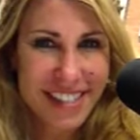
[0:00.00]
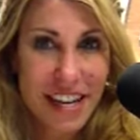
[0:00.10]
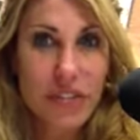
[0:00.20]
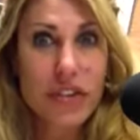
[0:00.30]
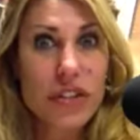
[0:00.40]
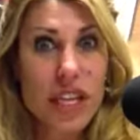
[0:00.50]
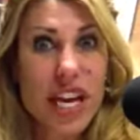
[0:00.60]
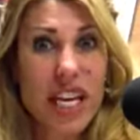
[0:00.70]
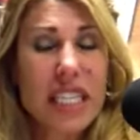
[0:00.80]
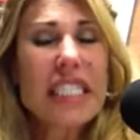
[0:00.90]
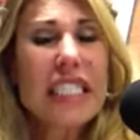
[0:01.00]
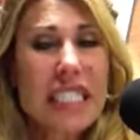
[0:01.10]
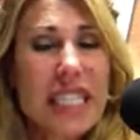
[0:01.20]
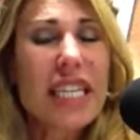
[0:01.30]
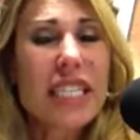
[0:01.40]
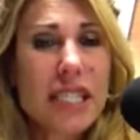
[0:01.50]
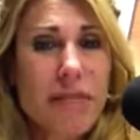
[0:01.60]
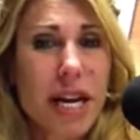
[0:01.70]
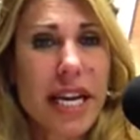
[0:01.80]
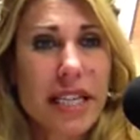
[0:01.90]
If you say, that is
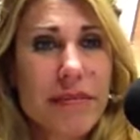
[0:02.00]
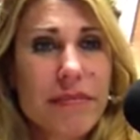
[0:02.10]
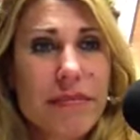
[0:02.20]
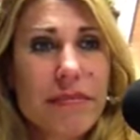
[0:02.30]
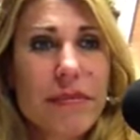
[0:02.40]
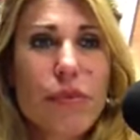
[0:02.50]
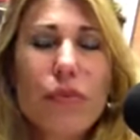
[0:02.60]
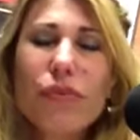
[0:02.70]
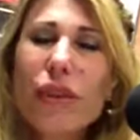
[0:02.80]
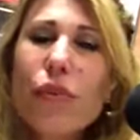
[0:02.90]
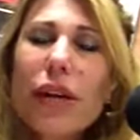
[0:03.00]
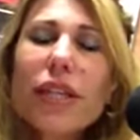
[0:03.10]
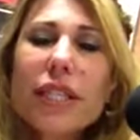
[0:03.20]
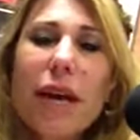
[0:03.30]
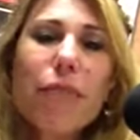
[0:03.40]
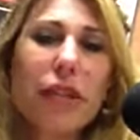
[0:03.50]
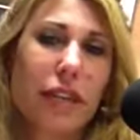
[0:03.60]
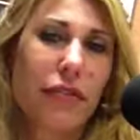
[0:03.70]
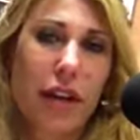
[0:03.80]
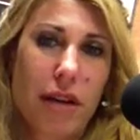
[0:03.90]
mine, then where does that
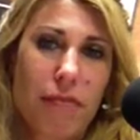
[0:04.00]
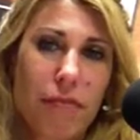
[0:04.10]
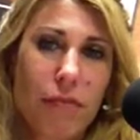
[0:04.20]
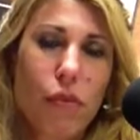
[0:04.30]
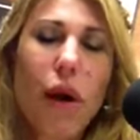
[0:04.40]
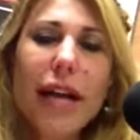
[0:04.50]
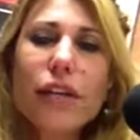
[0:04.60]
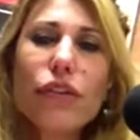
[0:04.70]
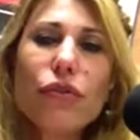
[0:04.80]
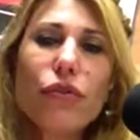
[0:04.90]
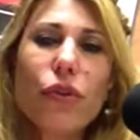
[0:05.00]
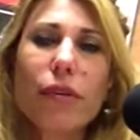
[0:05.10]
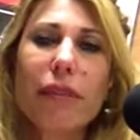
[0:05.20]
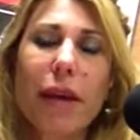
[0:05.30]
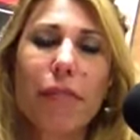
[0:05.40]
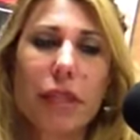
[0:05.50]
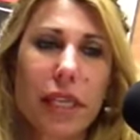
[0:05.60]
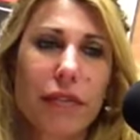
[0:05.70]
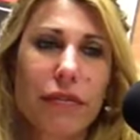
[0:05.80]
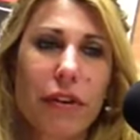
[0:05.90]
belief come? Why did you form that
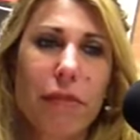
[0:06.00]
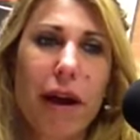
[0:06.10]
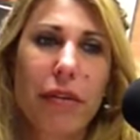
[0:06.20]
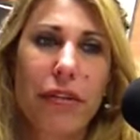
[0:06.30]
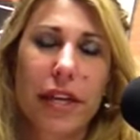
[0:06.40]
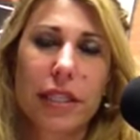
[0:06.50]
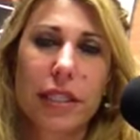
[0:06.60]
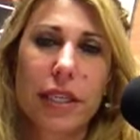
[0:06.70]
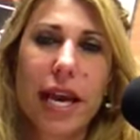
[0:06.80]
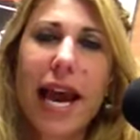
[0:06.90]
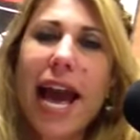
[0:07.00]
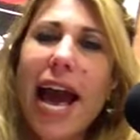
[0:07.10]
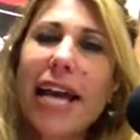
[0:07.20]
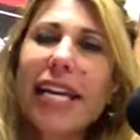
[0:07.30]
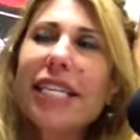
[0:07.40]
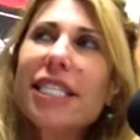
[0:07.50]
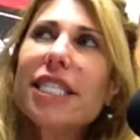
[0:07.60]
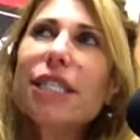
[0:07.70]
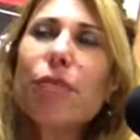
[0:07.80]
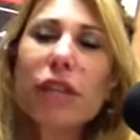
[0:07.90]
belief about this? And is
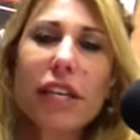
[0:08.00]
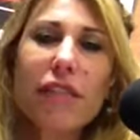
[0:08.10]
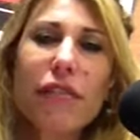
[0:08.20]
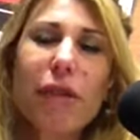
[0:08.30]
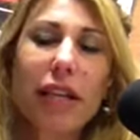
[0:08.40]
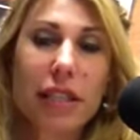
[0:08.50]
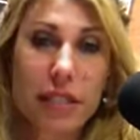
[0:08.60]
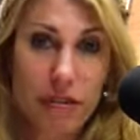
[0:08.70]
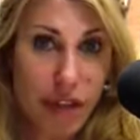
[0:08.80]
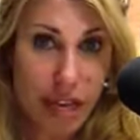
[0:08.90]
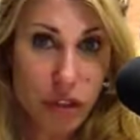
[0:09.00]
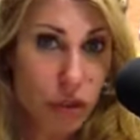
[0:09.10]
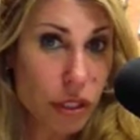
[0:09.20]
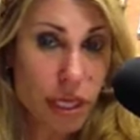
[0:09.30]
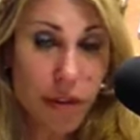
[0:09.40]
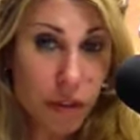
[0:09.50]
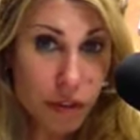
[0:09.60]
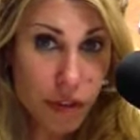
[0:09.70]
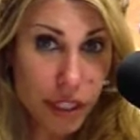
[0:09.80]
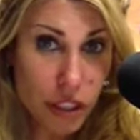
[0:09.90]
this belief about this event or several
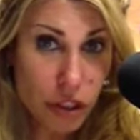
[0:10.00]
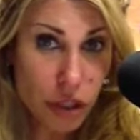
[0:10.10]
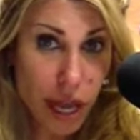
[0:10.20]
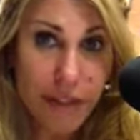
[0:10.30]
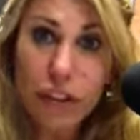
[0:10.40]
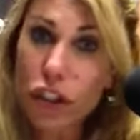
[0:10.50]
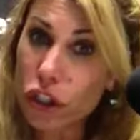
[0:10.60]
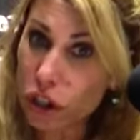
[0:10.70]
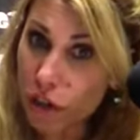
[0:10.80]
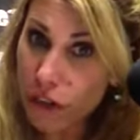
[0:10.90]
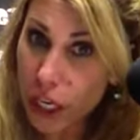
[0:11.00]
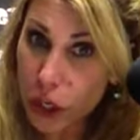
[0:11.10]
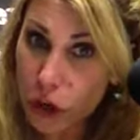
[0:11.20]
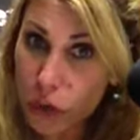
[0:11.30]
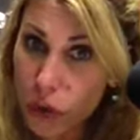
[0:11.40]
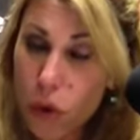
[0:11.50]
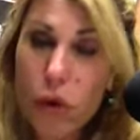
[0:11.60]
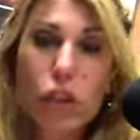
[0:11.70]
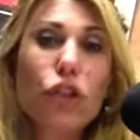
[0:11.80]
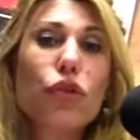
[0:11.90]
events in your life serving you
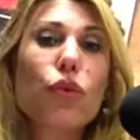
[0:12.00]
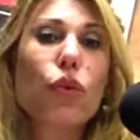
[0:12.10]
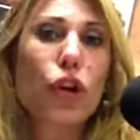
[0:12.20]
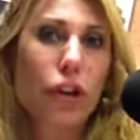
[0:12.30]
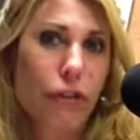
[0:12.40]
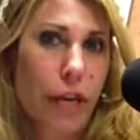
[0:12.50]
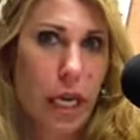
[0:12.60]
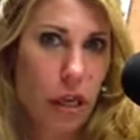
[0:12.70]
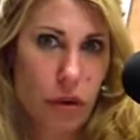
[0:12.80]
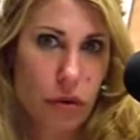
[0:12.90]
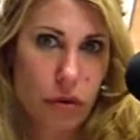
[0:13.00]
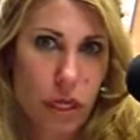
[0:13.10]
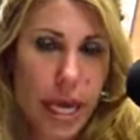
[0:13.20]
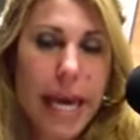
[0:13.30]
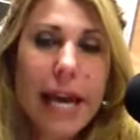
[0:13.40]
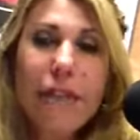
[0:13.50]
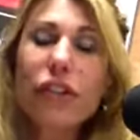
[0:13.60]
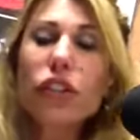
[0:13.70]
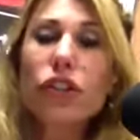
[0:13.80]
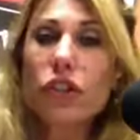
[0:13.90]
or swerving you? If
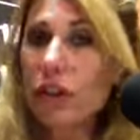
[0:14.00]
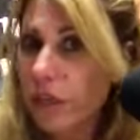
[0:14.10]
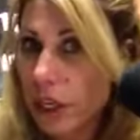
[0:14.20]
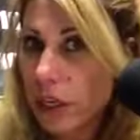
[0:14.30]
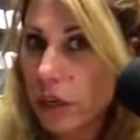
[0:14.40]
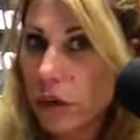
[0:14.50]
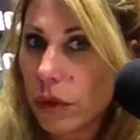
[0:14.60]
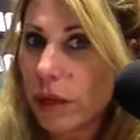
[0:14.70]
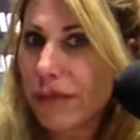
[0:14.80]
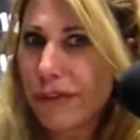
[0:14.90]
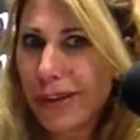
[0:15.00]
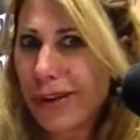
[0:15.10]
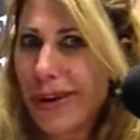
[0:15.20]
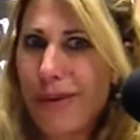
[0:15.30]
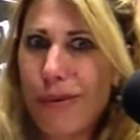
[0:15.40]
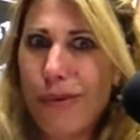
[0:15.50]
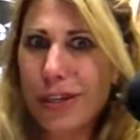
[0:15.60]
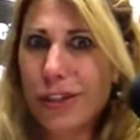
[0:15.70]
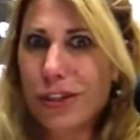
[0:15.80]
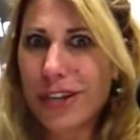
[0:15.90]
it's serving you, well, figure out
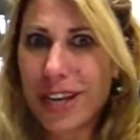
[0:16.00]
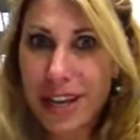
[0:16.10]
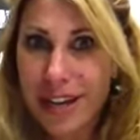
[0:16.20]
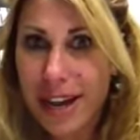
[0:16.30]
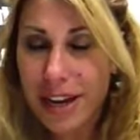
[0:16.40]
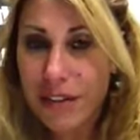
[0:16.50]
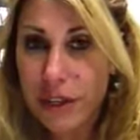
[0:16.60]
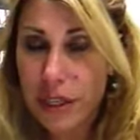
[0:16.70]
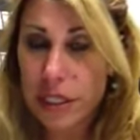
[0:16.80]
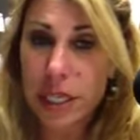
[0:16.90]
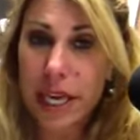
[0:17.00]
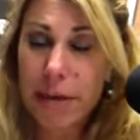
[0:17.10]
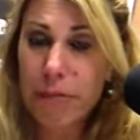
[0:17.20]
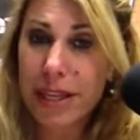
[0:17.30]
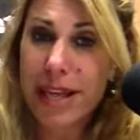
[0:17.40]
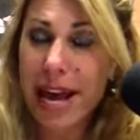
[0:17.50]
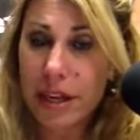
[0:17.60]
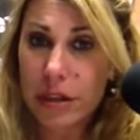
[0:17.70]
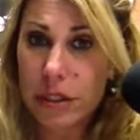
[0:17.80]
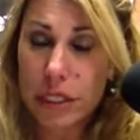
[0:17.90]
what you're getting out of it because it can't be that
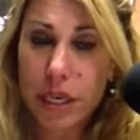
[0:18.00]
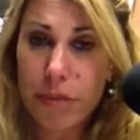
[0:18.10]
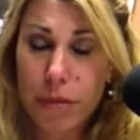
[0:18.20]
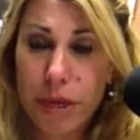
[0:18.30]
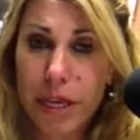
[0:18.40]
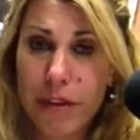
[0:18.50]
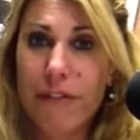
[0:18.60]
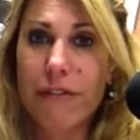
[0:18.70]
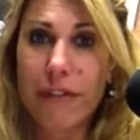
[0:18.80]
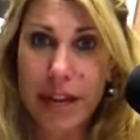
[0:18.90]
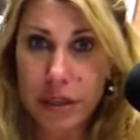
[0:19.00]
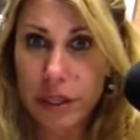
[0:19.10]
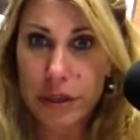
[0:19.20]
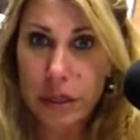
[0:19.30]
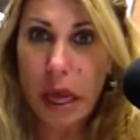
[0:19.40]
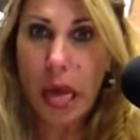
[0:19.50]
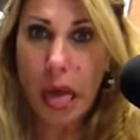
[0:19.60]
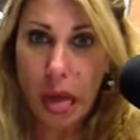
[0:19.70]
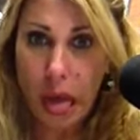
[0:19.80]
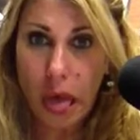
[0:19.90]
good to keep repeating failure.
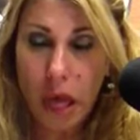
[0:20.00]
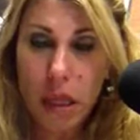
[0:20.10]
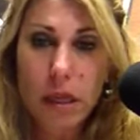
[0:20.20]
Aw.